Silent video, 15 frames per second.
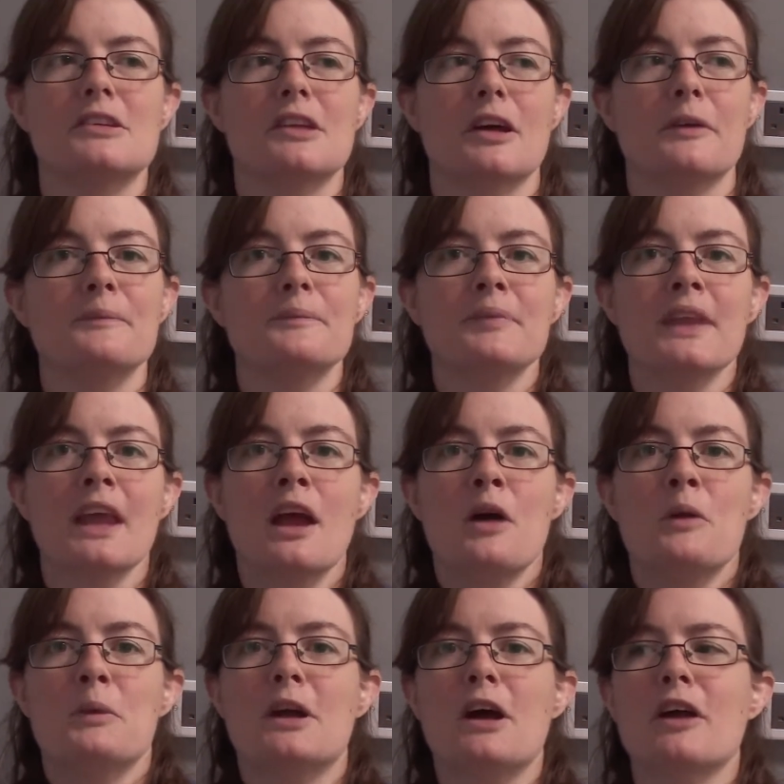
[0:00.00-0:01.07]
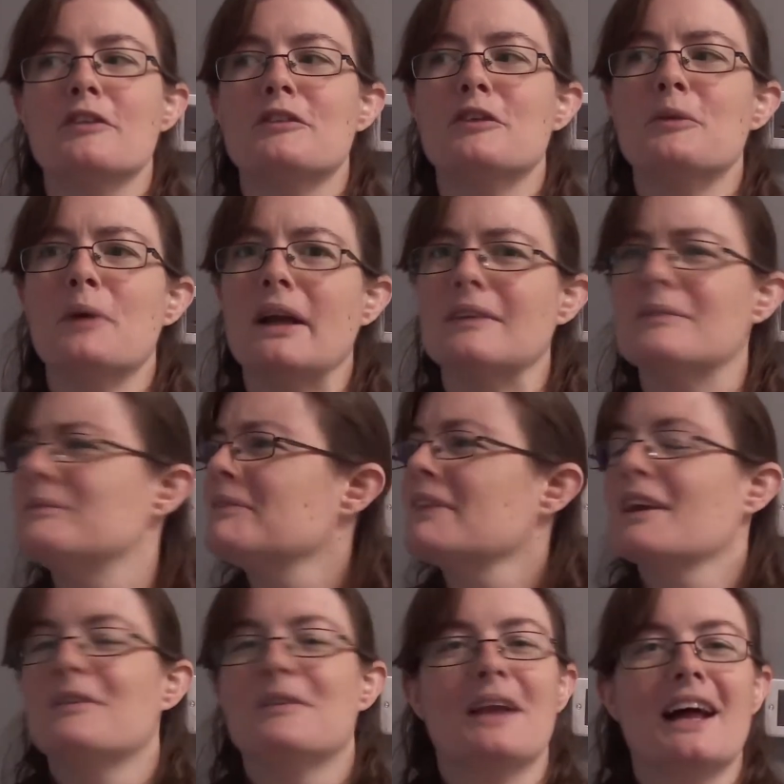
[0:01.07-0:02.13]
So we kind of all went,
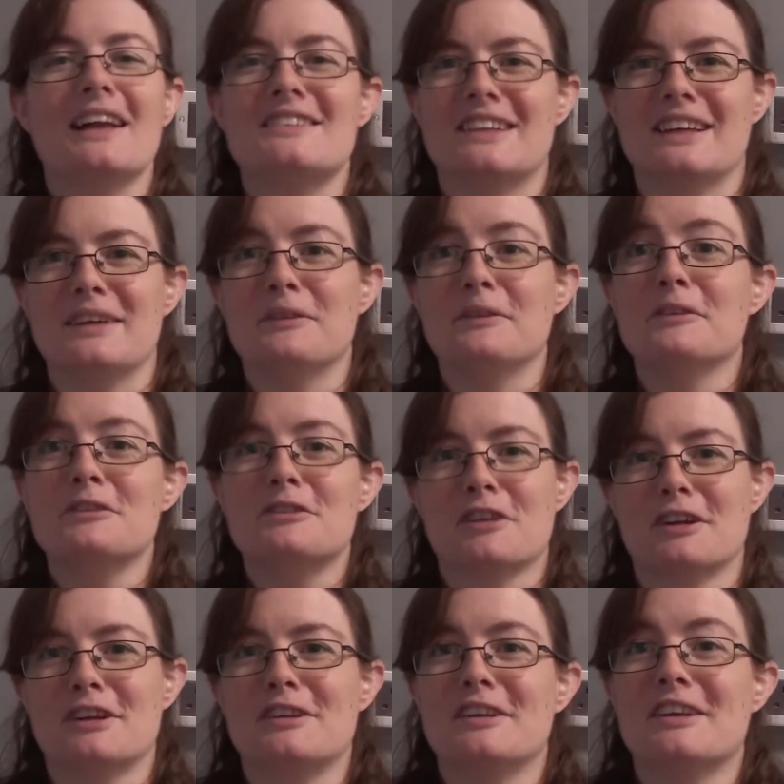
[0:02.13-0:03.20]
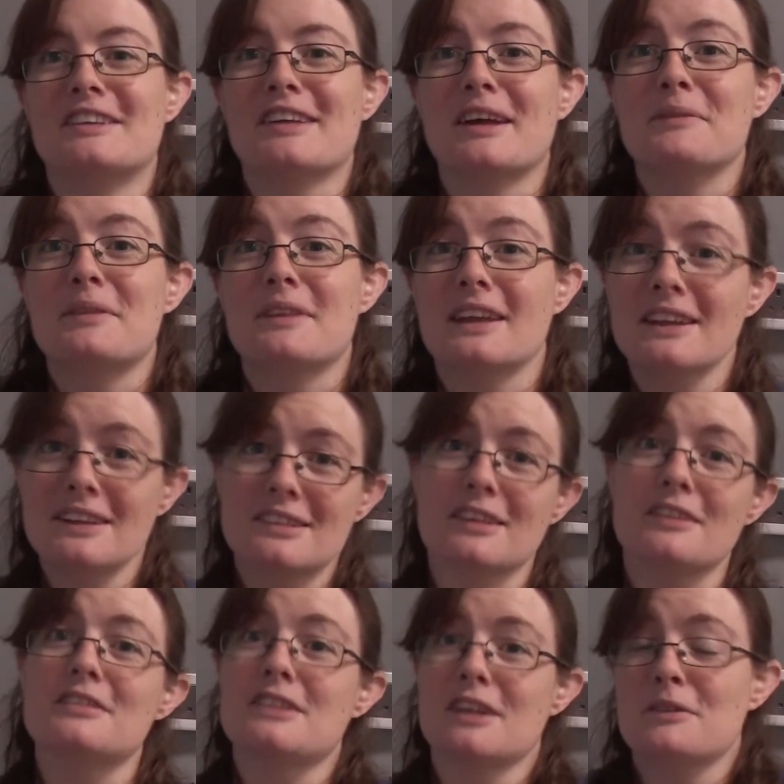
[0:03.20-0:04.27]
well actually we're all trying to do the same thing,
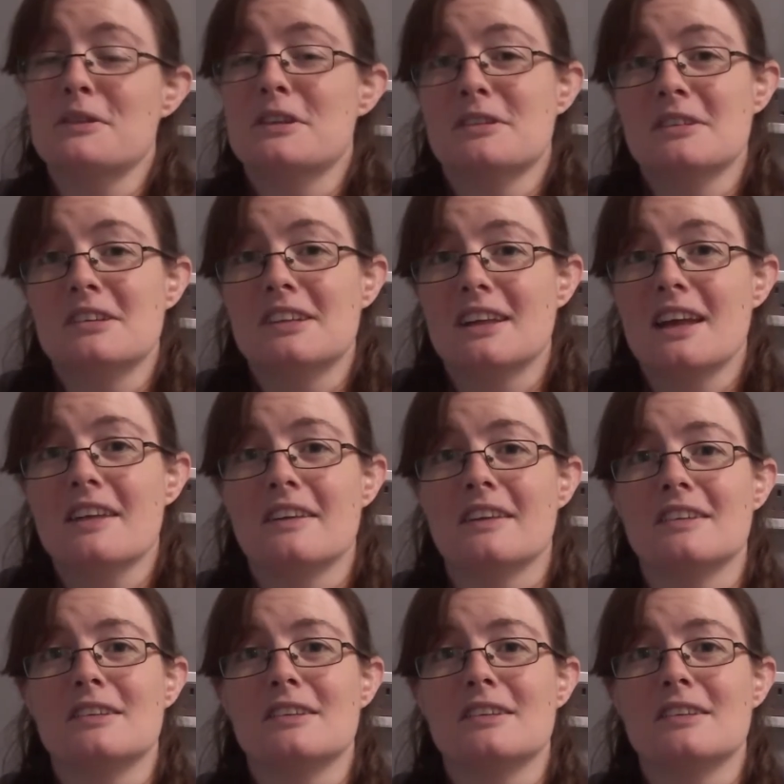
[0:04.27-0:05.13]
so shall we do it together?